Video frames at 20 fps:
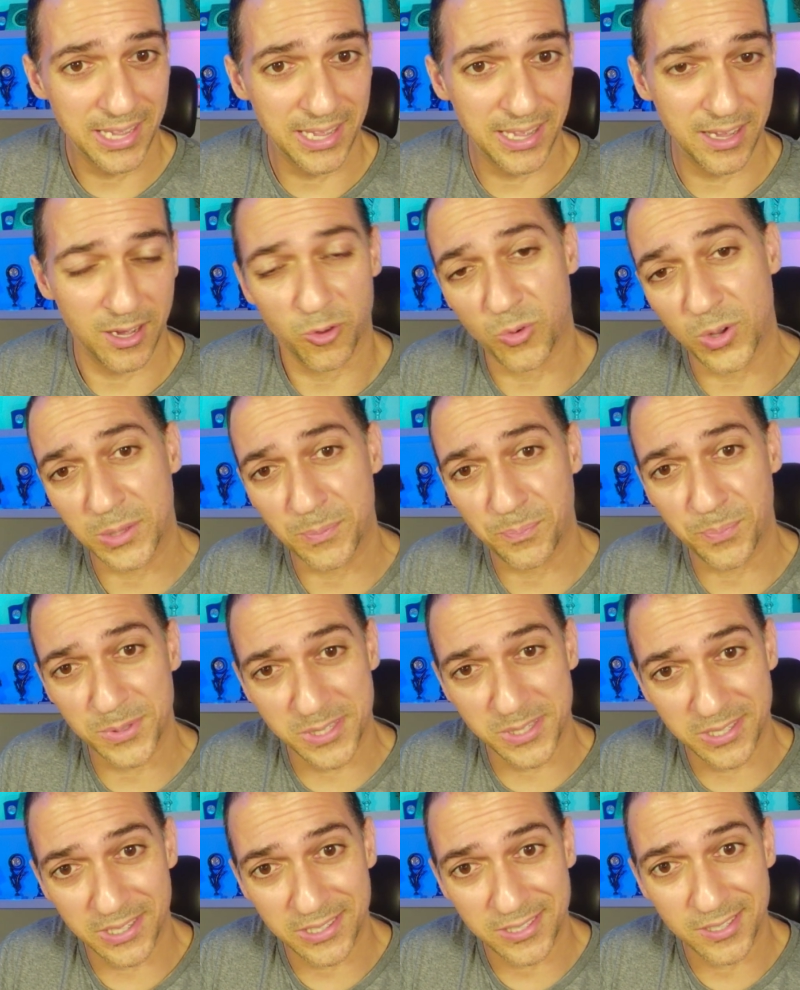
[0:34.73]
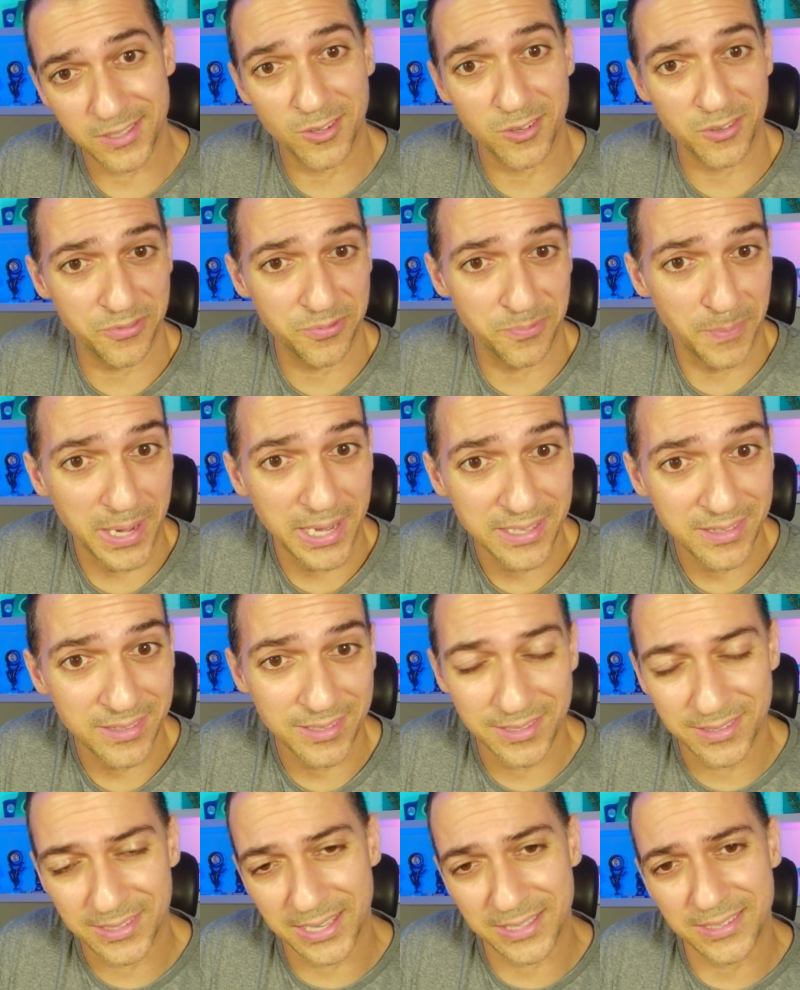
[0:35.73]
one position of
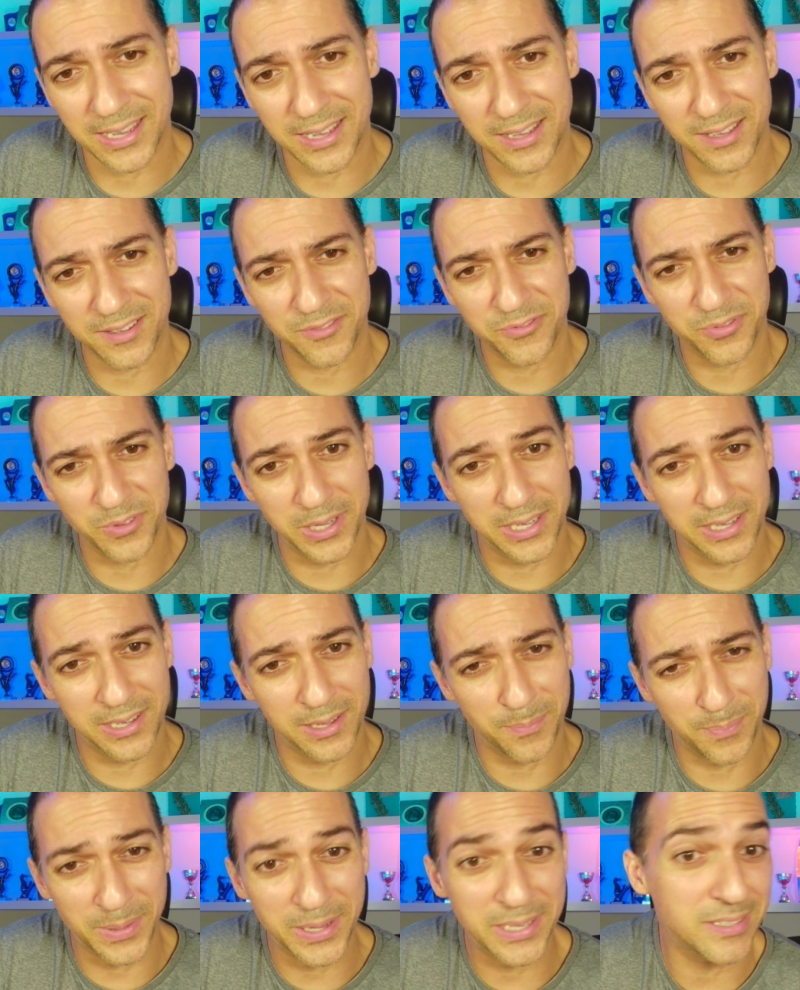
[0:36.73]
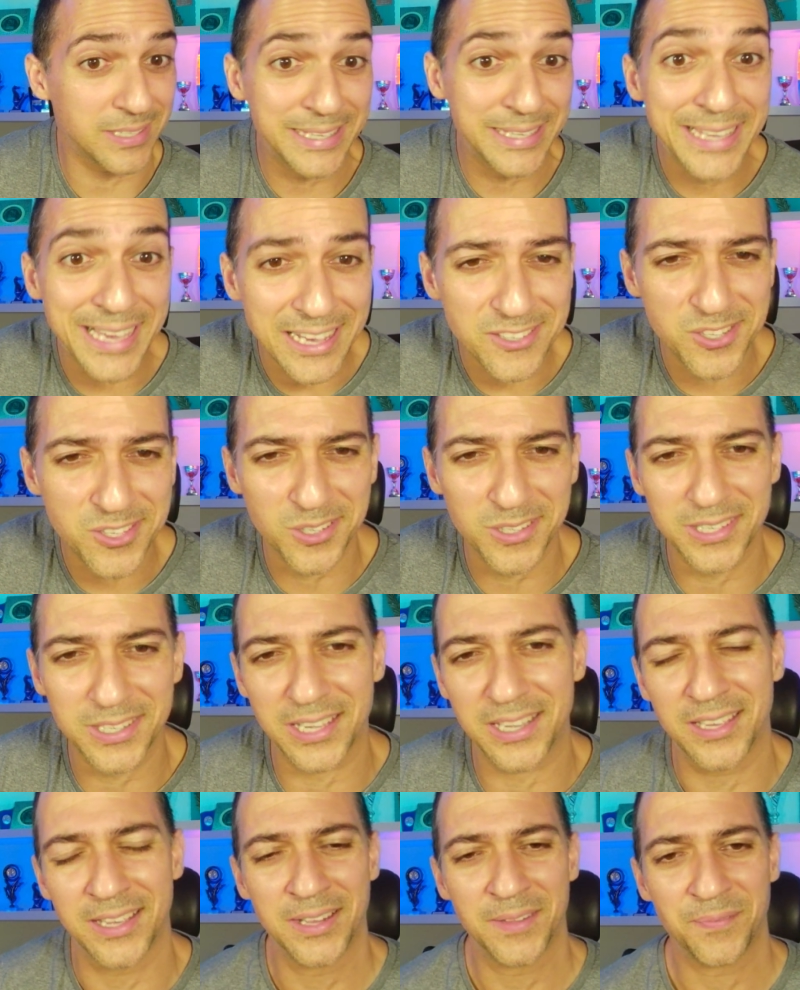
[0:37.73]
mine that I've played
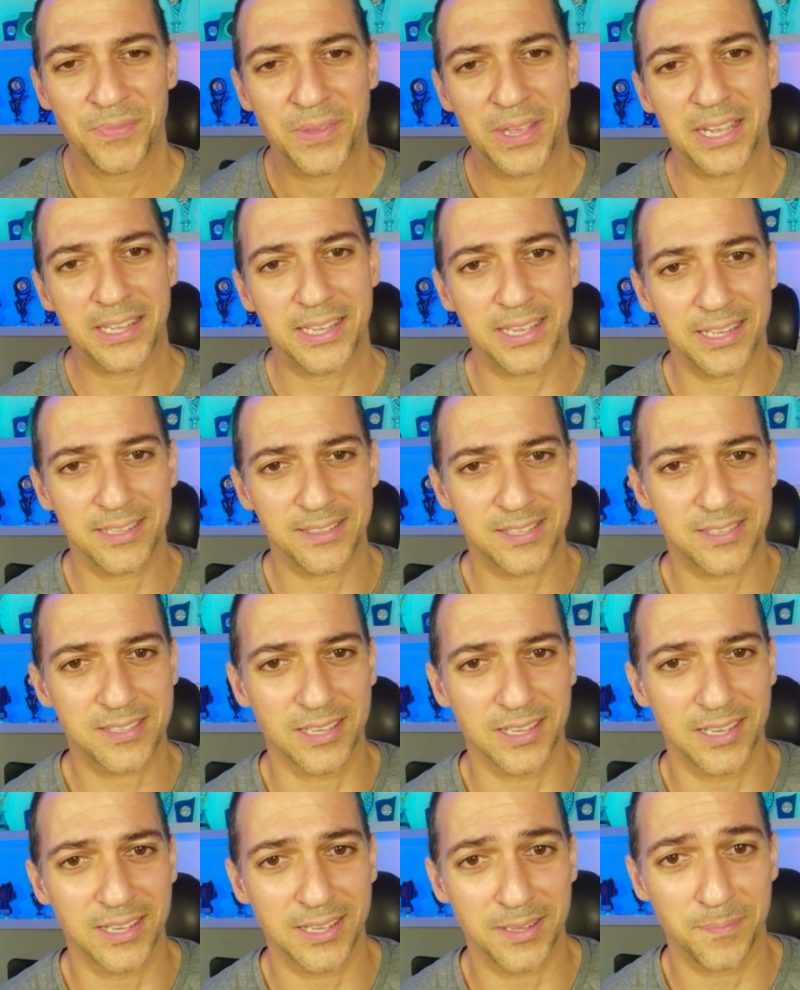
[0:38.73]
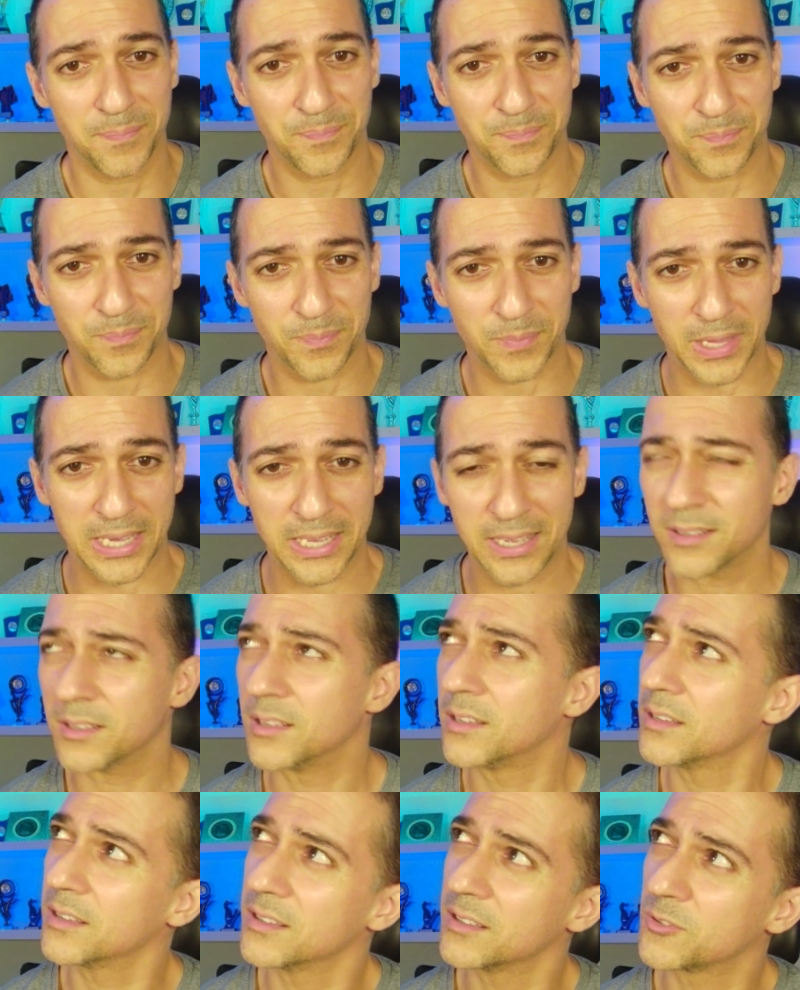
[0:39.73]
yesterday against
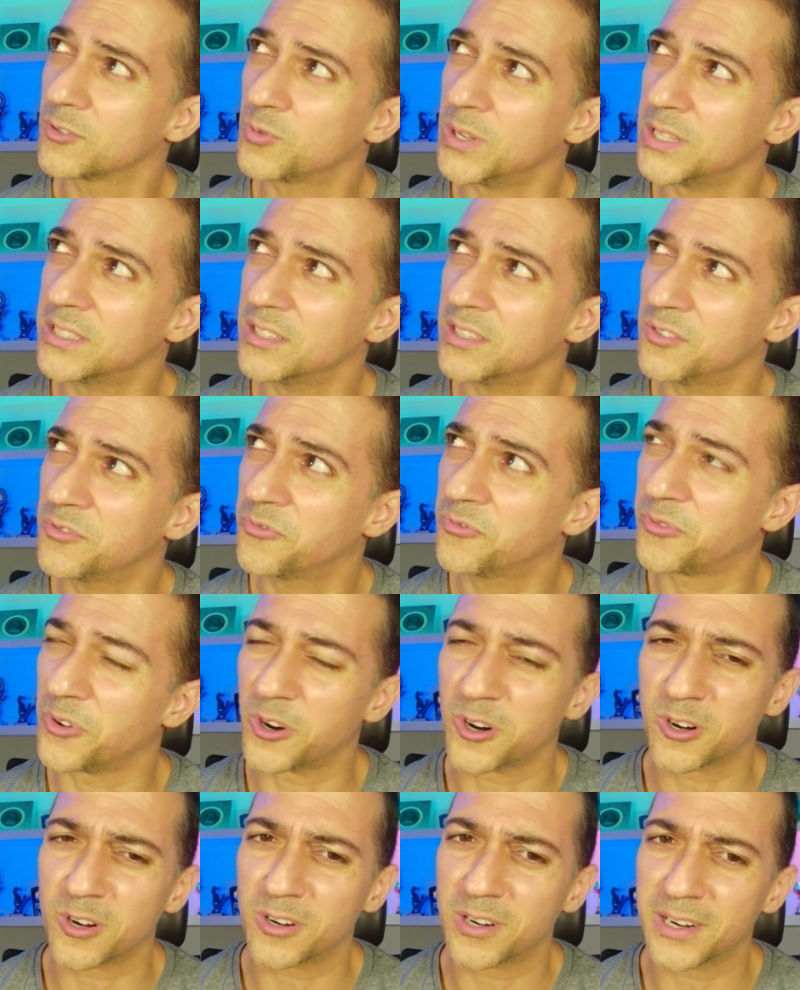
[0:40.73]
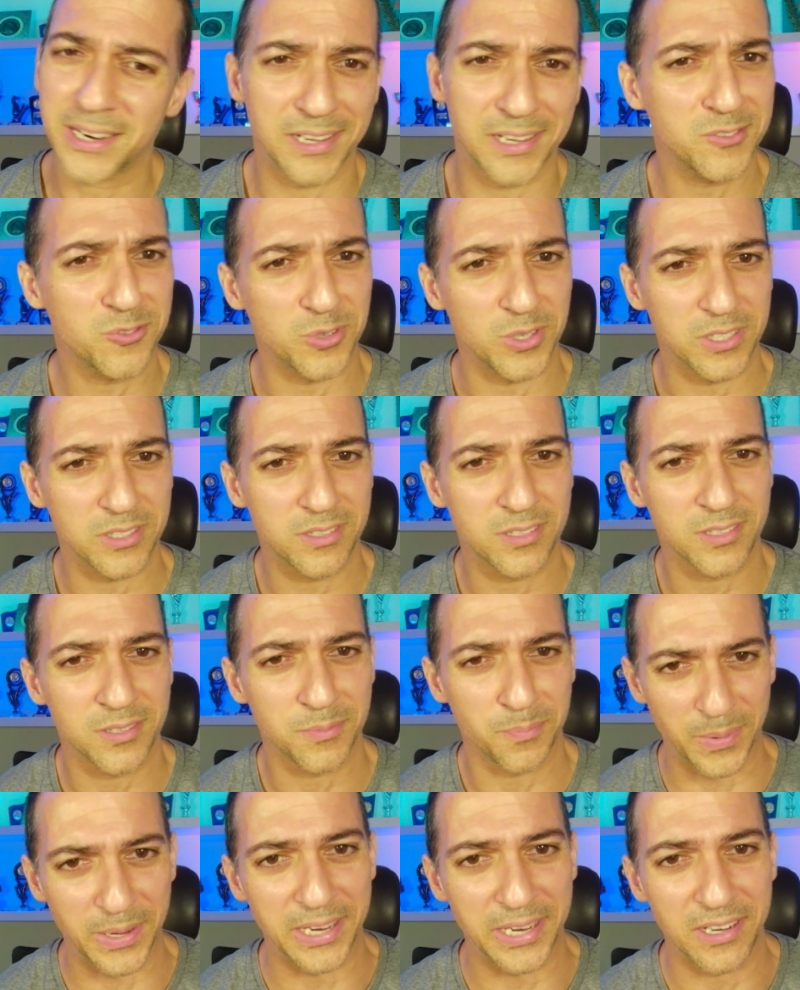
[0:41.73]
2400
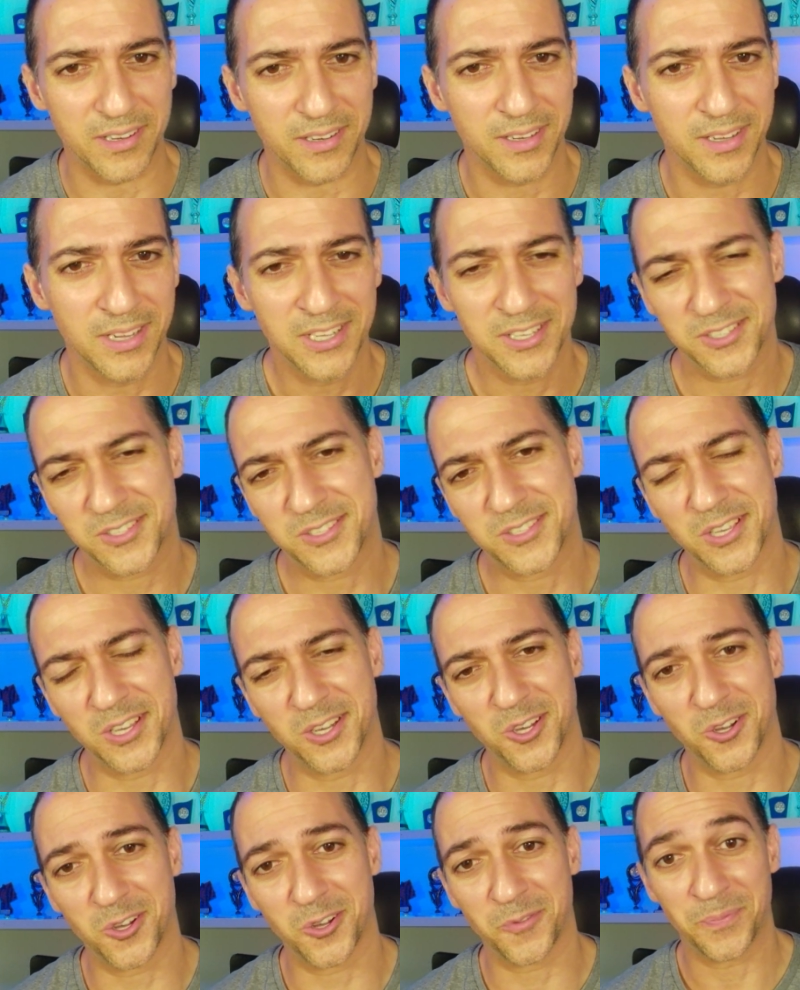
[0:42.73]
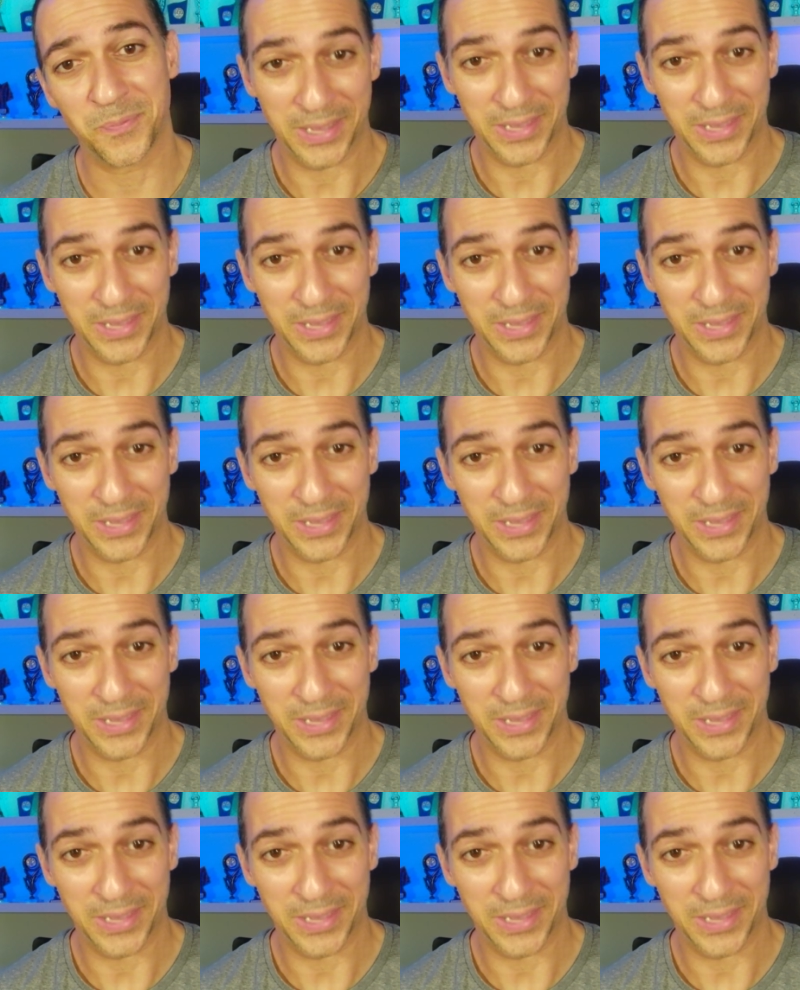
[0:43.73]
player. So